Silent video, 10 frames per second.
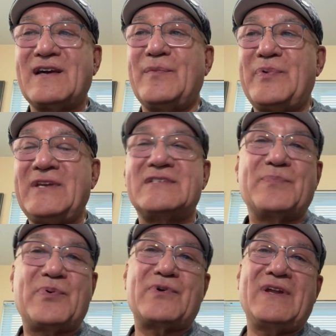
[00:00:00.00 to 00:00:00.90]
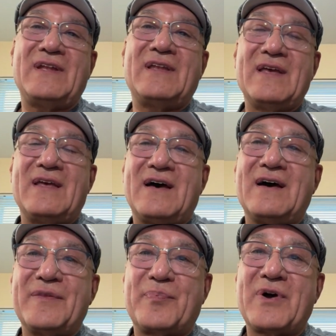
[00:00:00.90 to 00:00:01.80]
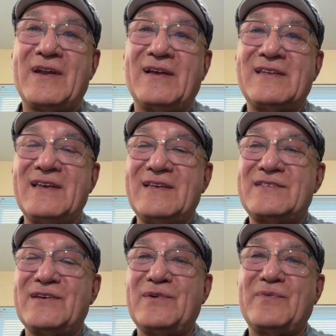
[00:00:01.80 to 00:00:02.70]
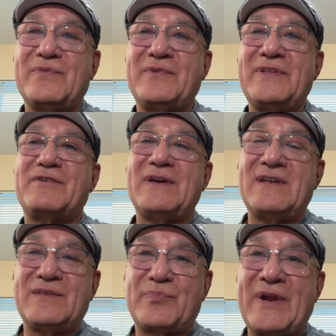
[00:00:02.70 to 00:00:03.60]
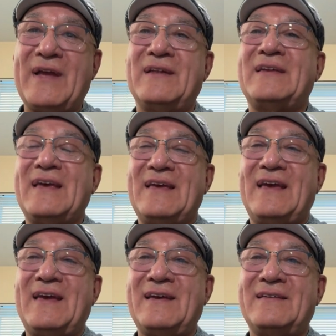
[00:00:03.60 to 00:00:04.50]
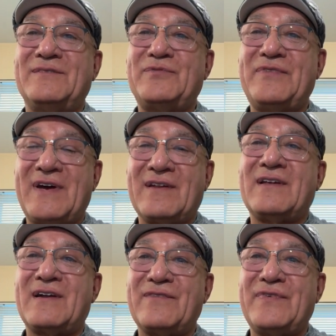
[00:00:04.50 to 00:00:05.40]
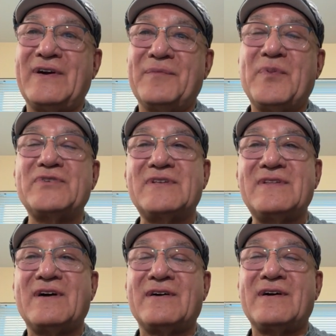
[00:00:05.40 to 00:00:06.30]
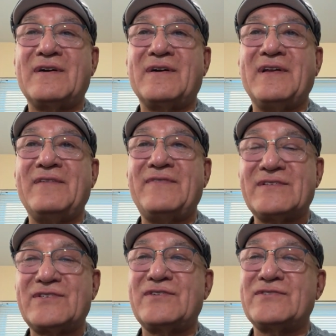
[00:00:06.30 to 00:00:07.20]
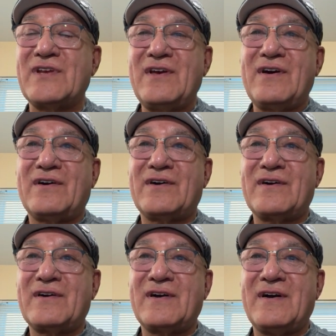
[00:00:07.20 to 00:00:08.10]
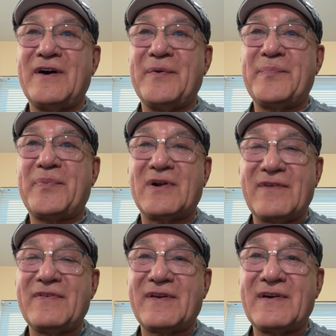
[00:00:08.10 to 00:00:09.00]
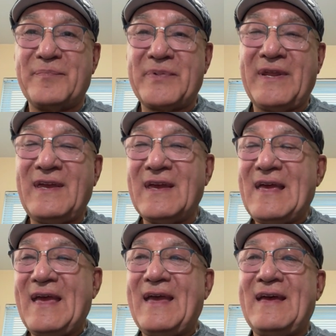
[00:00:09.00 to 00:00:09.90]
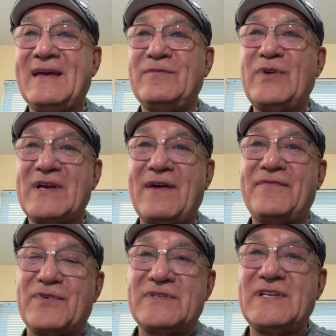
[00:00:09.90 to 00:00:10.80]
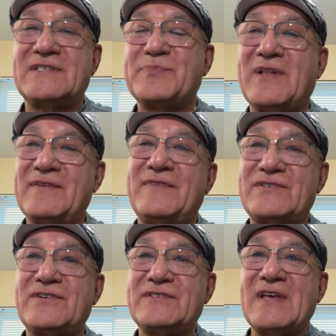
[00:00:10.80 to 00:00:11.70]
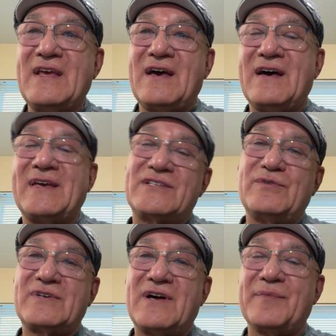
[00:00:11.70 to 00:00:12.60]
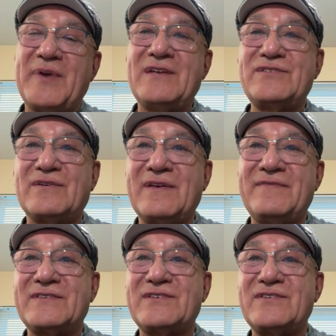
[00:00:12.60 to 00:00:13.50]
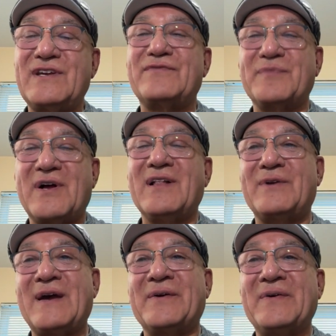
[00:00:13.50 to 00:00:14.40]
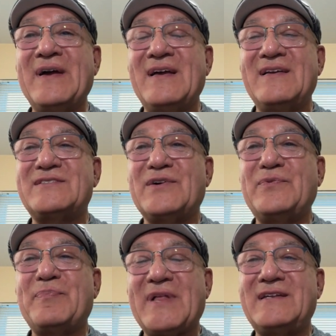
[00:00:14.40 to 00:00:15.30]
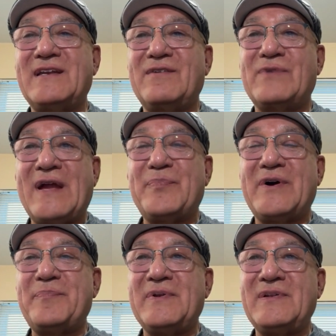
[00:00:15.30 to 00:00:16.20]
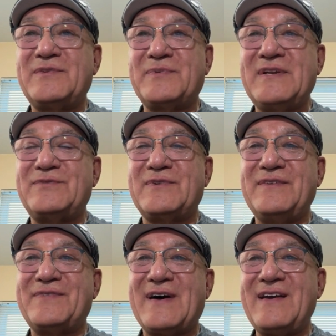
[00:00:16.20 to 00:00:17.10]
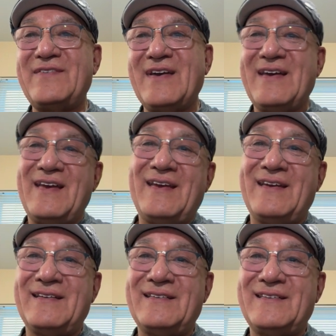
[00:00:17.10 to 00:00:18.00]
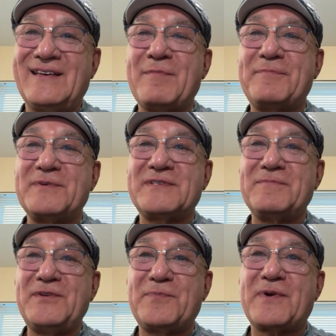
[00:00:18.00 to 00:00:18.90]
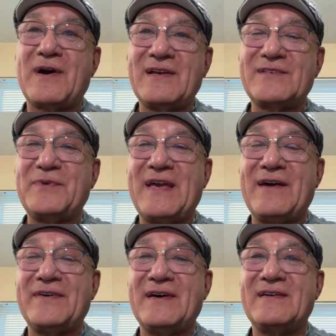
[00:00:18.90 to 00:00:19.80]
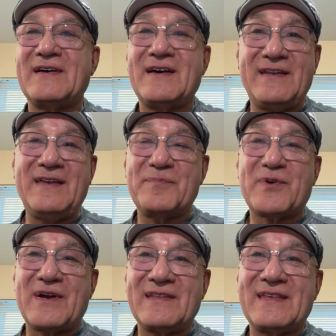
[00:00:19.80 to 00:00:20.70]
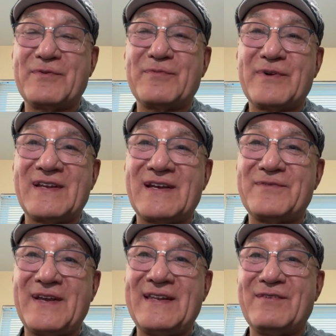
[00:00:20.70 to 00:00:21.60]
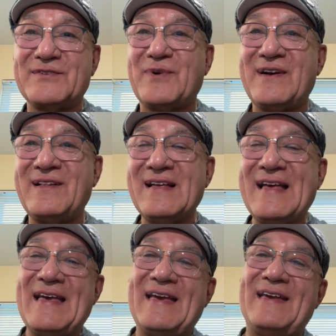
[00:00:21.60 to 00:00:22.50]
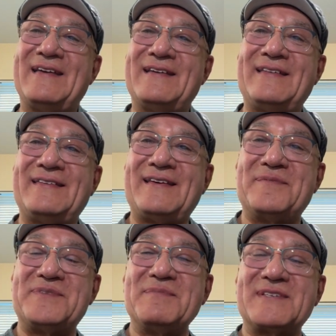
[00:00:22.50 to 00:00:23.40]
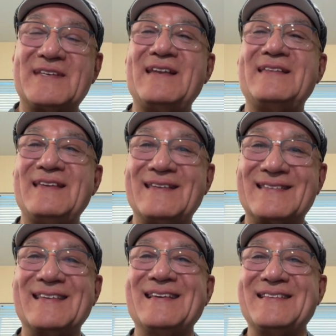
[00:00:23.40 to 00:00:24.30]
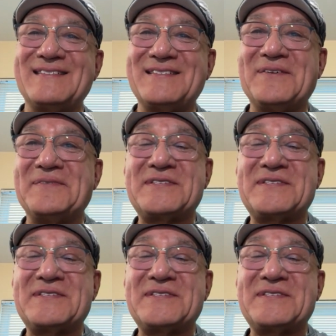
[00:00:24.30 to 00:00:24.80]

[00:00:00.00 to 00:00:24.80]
the company supporting the product. So we created the brand. And we've had a lot of fun. And most of our investors are part of the company. And we have 14 small investors. I guess you'd call them angel investors here from Colorado. So we plan to ramp up in 2025 and come up with some new products. We have a honey product that we're working on right now as well, and some exciting things. So